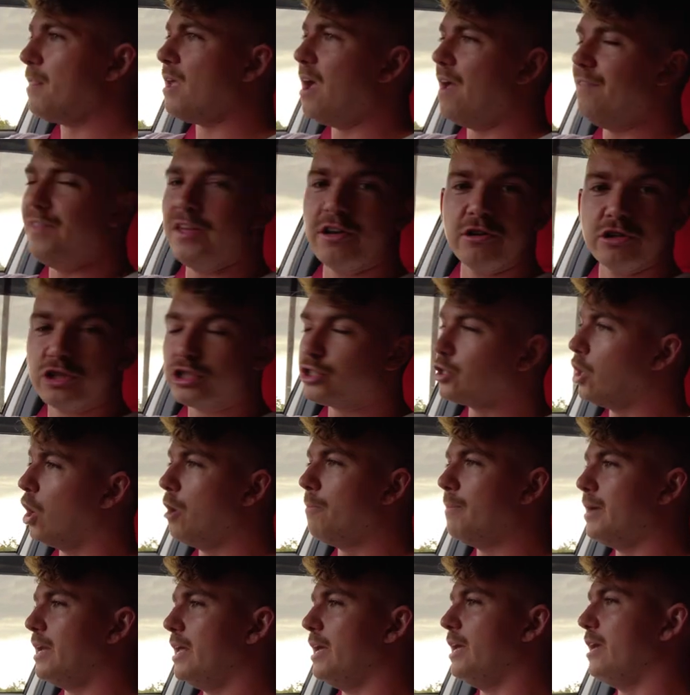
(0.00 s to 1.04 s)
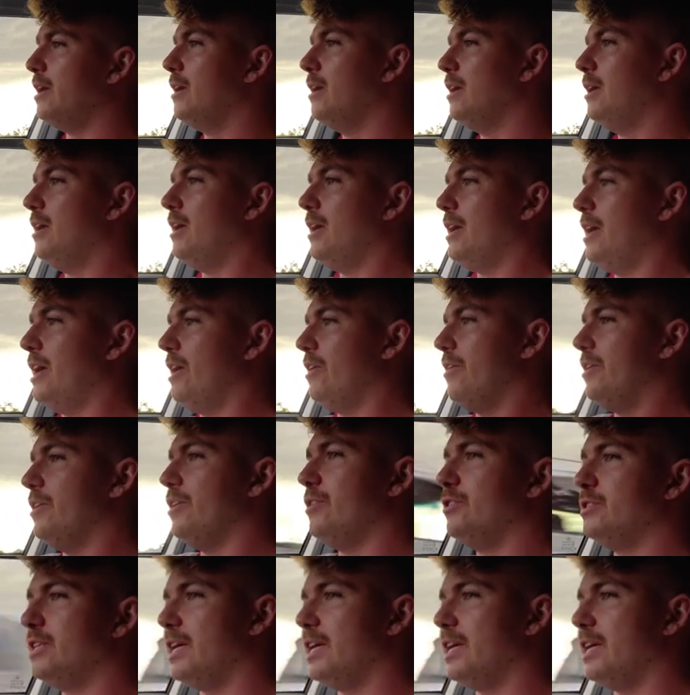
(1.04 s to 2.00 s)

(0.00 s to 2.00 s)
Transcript: And there are so many here in New